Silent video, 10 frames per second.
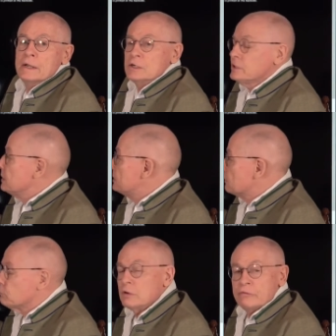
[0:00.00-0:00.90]
She's
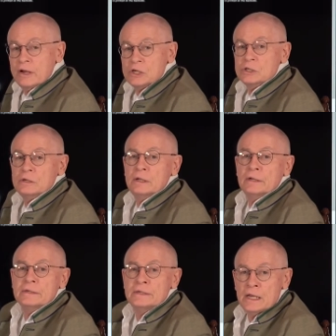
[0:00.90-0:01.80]
a
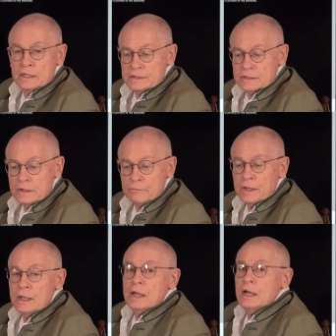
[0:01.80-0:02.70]
professional dancer
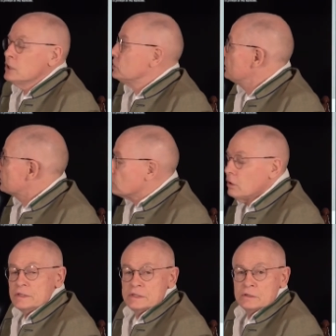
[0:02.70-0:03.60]
and she's
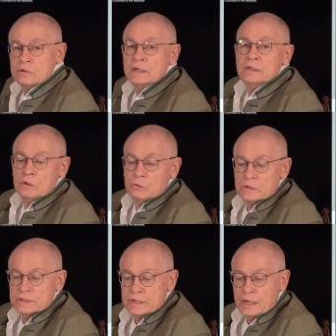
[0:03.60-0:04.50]
concentrating
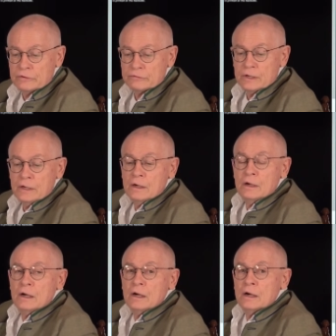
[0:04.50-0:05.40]
herself
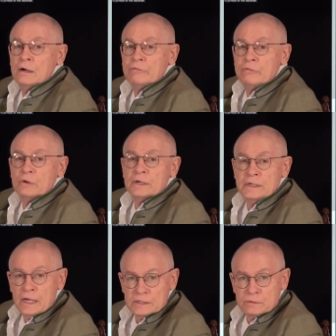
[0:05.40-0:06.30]
uh, for a
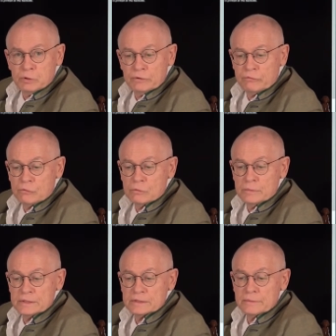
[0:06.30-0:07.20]
dance
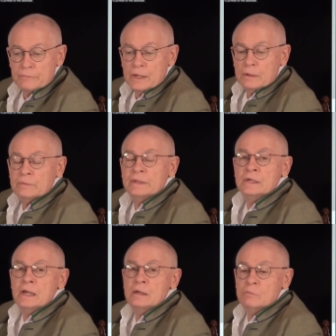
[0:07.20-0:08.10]
performance with the
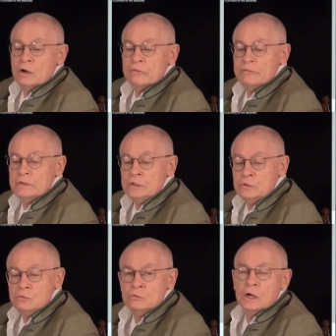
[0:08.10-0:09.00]
name of
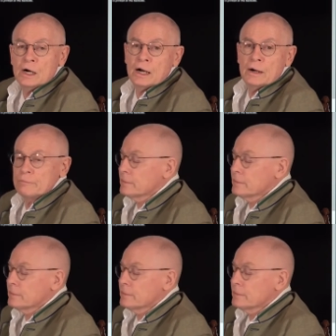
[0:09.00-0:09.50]
Yuha.